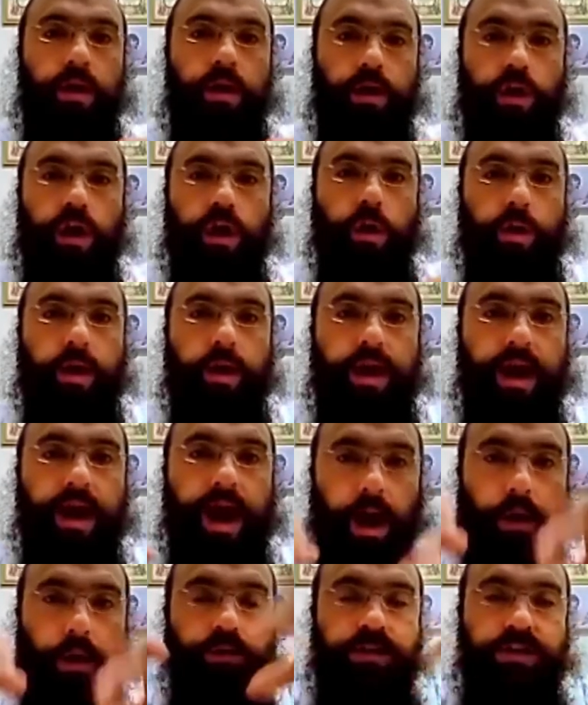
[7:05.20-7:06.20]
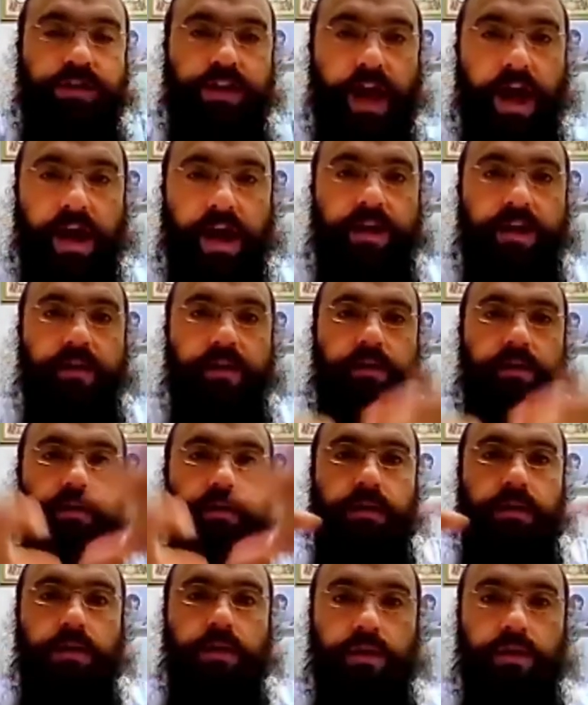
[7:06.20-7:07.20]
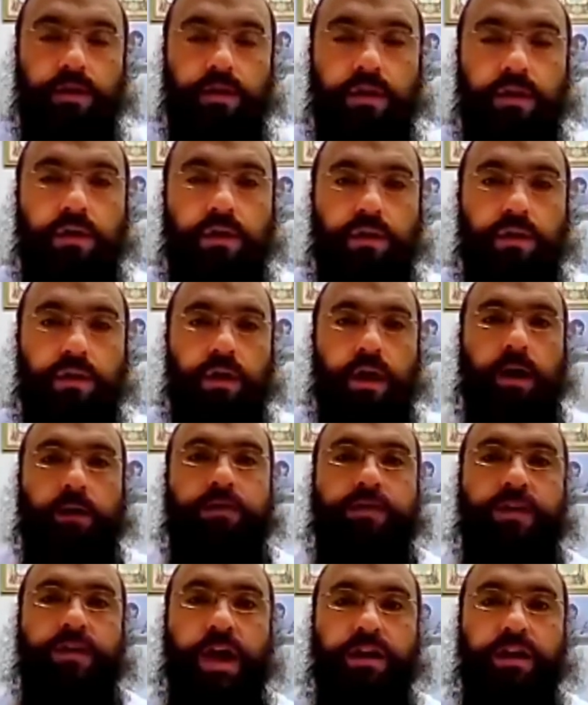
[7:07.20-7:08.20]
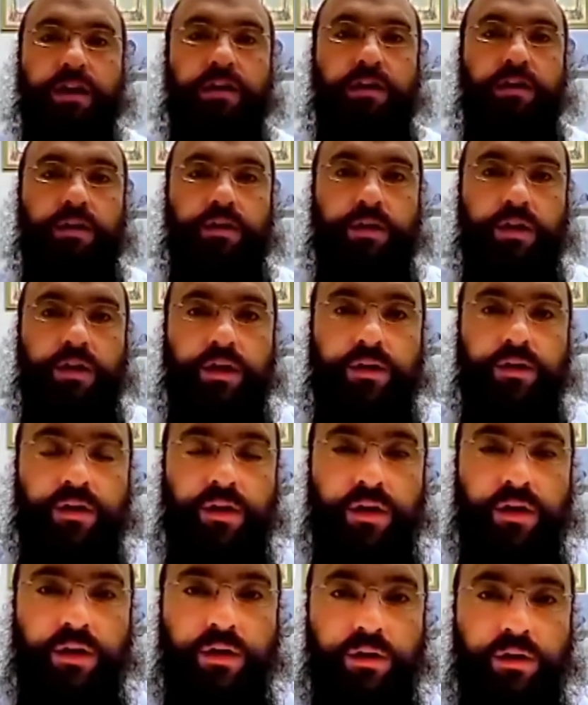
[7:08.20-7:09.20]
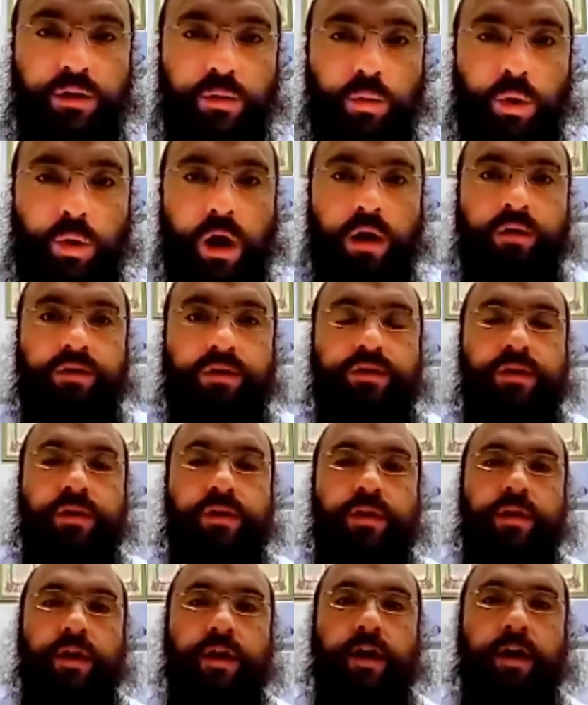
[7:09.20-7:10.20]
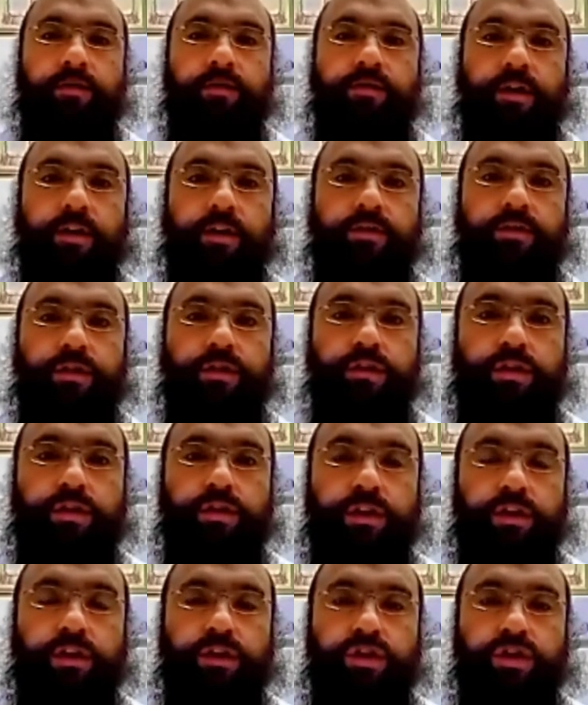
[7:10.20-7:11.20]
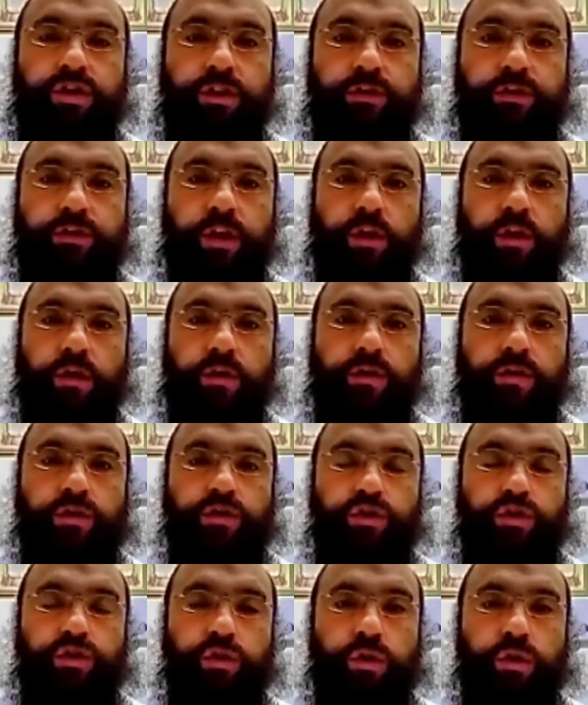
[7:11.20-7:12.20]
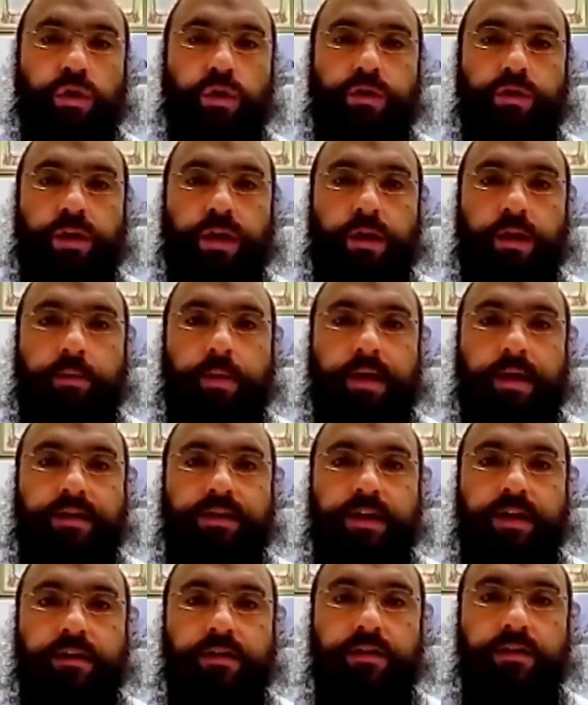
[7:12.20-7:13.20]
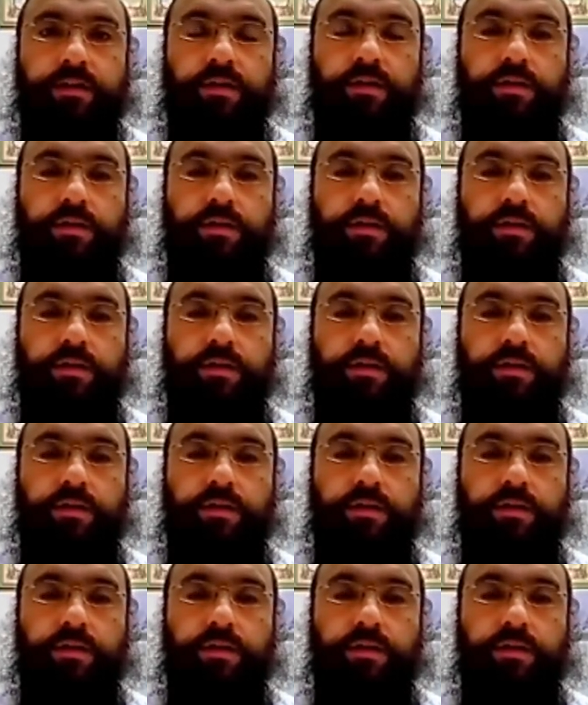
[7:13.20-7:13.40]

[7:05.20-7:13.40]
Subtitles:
going outside the walls of the yeshiva or the shul or the Chabad center.